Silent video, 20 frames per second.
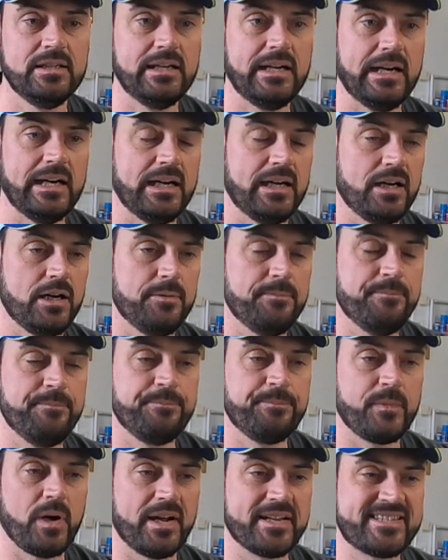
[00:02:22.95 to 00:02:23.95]

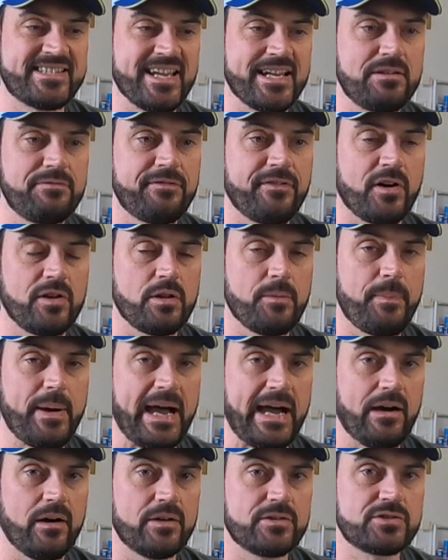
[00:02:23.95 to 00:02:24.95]
I did find the
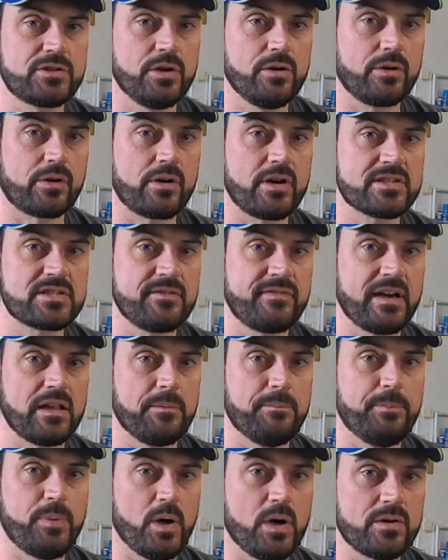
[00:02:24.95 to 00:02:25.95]
power too aggressive out
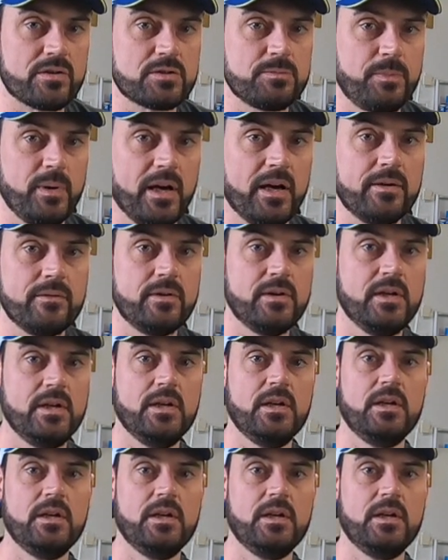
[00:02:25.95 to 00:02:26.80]
of the box, but